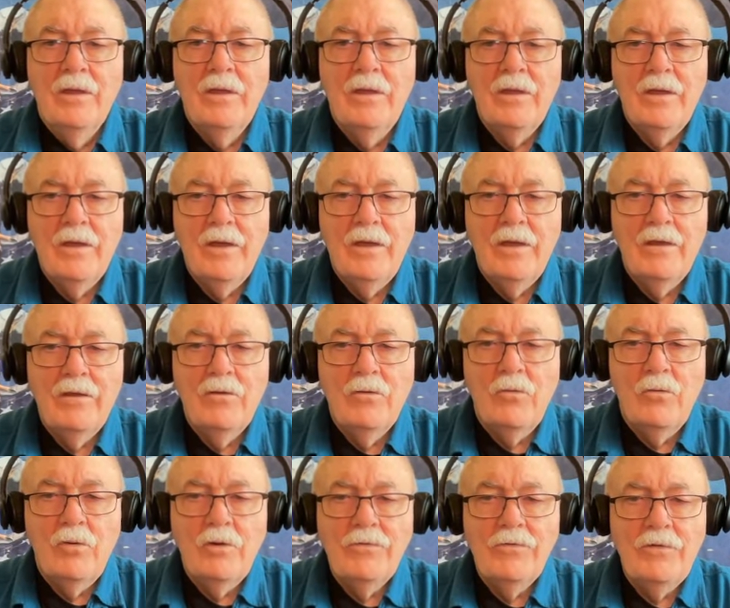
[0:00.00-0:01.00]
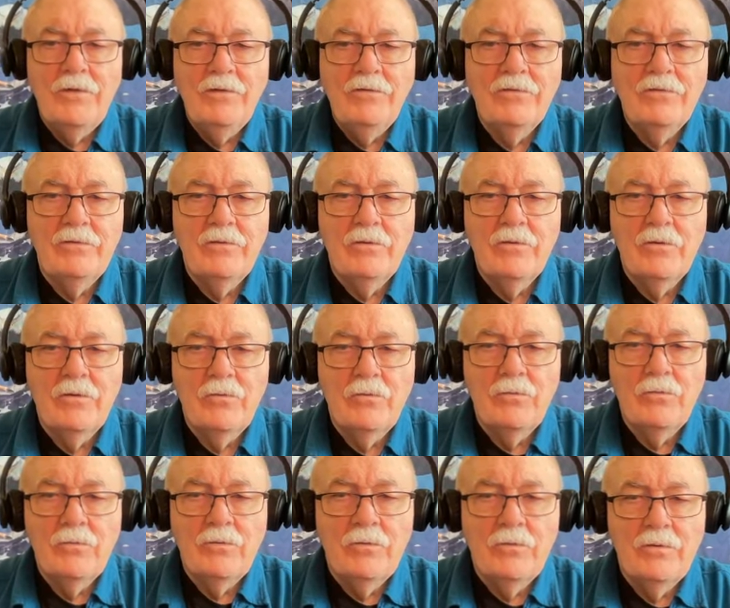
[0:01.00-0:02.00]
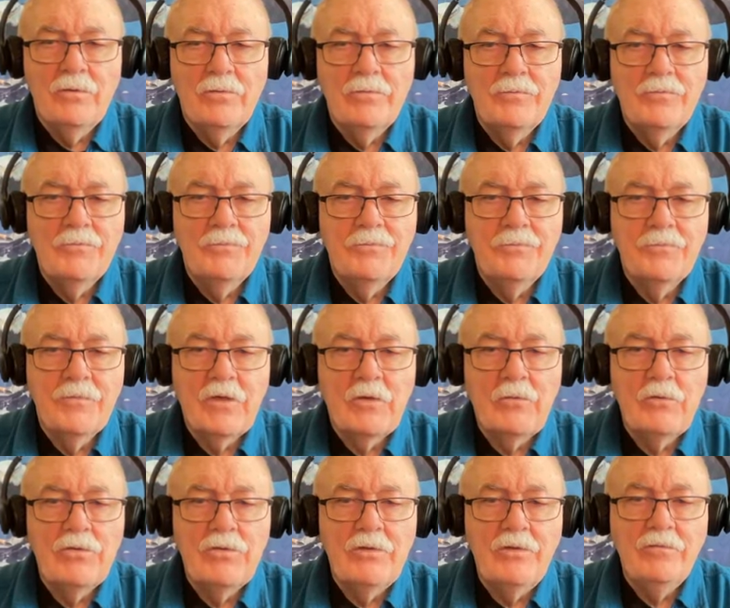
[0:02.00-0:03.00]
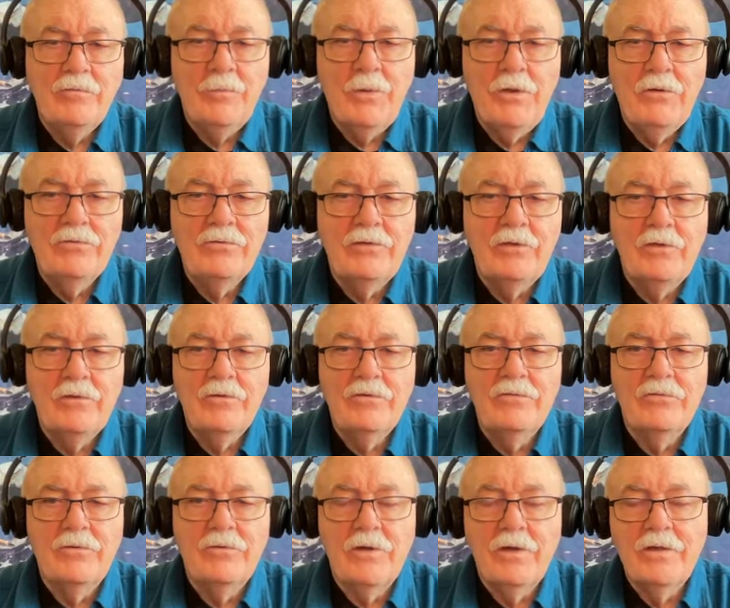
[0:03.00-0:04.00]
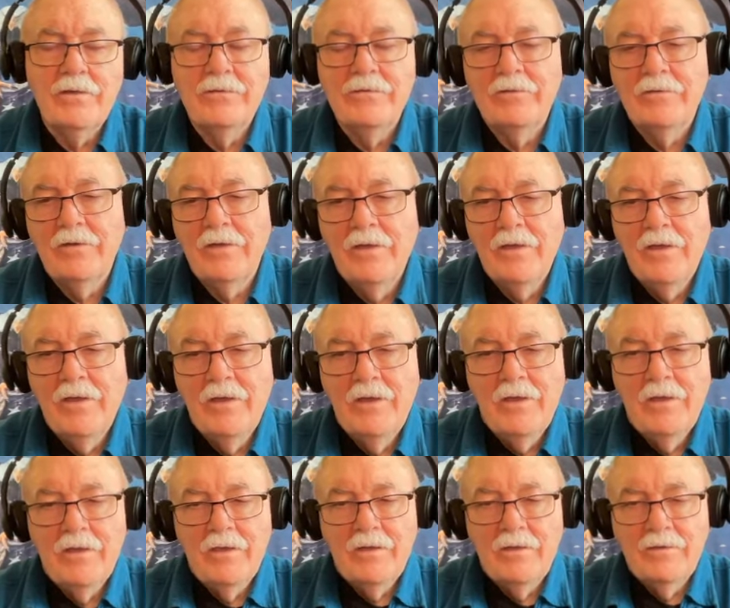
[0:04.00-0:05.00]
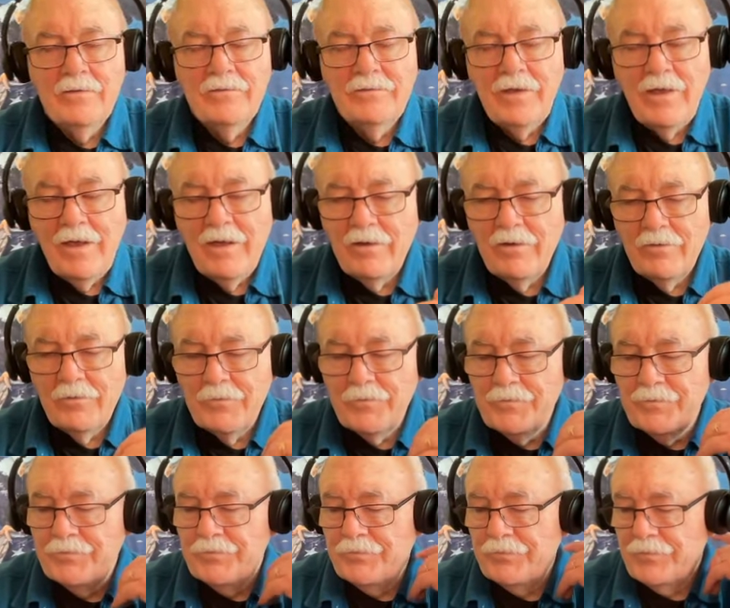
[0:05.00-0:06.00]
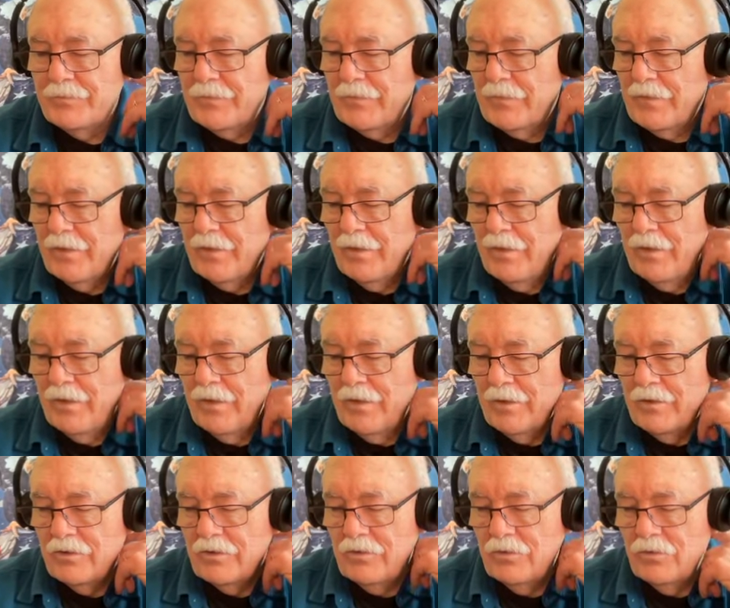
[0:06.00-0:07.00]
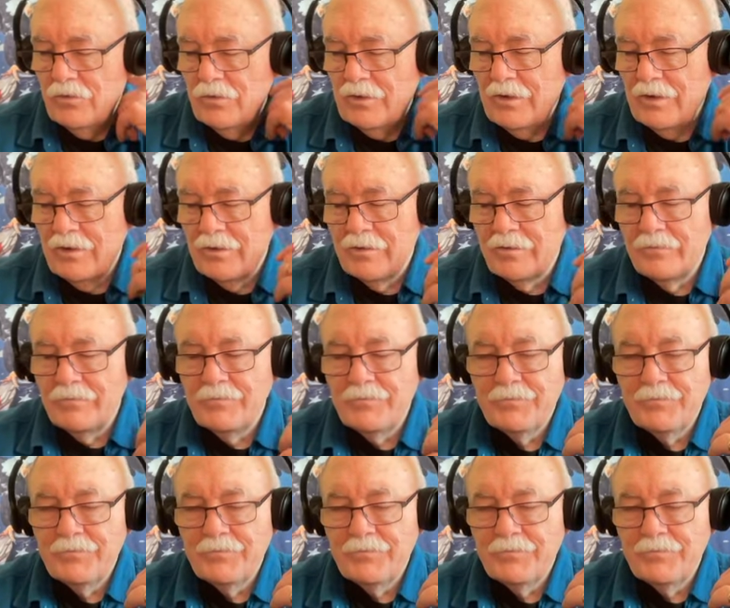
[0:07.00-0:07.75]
And what this, what this post illustrates is how you can